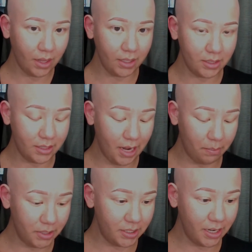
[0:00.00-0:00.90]
I like to
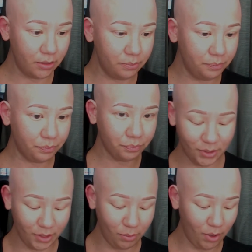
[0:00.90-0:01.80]
tap it down
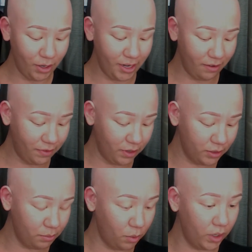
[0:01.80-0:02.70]
so the product kind of
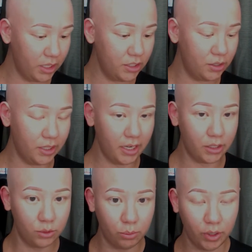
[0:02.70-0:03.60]
falls more into the
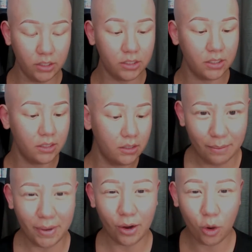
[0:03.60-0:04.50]
actual brush.
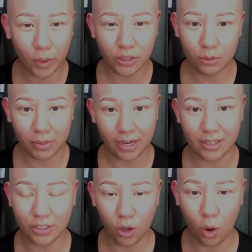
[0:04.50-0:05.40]
And I'm going to
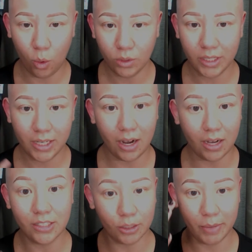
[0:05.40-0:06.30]
apply this only
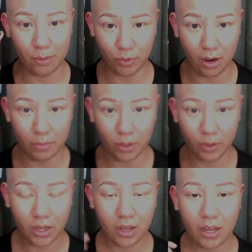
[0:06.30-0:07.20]
under my brow bone.